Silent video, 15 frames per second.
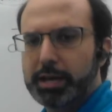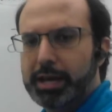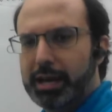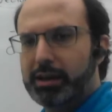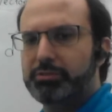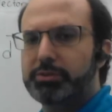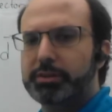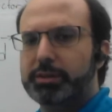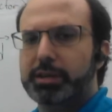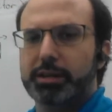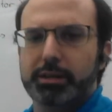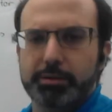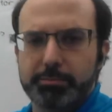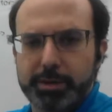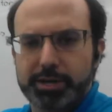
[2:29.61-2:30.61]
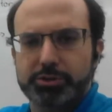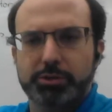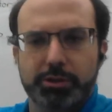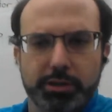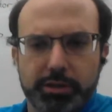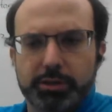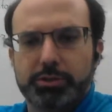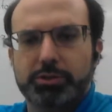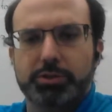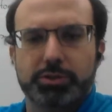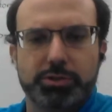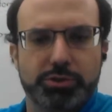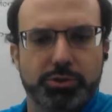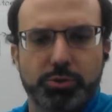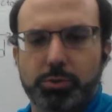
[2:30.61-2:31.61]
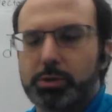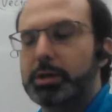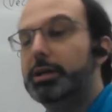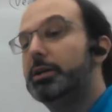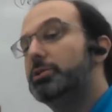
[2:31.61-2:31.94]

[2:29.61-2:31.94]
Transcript: Everything measured to the school.